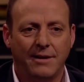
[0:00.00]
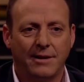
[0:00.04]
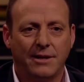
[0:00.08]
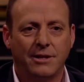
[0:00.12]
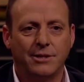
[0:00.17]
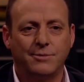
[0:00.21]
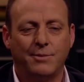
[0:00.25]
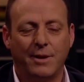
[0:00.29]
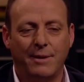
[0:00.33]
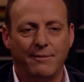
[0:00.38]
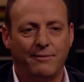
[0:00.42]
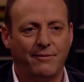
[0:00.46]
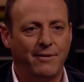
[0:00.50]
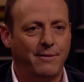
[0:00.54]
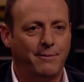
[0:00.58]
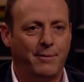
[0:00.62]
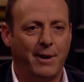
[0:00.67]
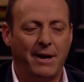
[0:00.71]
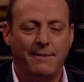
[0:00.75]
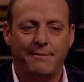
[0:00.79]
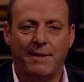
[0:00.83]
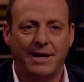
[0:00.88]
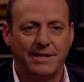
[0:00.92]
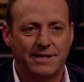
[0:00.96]
because we've
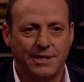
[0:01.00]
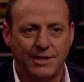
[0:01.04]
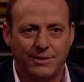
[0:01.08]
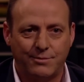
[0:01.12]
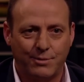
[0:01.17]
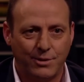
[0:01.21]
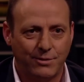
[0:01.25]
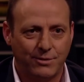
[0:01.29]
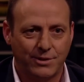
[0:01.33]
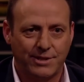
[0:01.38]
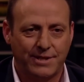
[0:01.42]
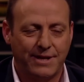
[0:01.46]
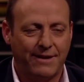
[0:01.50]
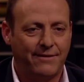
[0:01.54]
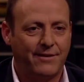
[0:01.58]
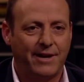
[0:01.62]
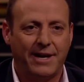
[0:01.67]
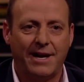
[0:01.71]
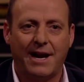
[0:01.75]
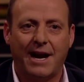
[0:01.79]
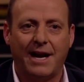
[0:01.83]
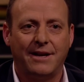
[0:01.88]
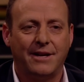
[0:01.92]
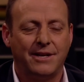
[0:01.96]
been mates since we were
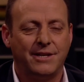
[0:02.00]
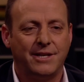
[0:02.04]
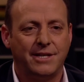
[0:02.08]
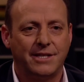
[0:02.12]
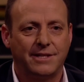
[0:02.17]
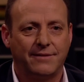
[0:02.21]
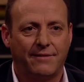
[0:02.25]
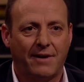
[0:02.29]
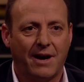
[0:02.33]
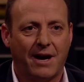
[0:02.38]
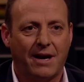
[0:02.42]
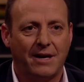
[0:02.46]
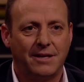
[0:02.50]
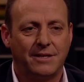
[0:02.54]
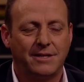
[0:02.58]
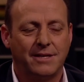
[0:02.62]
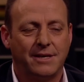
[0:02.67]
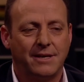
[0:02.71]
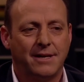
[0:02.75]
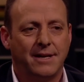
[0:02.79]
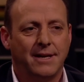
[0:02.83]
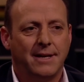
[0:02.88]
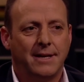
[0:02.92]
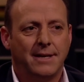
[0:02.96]
17, 18 years of age.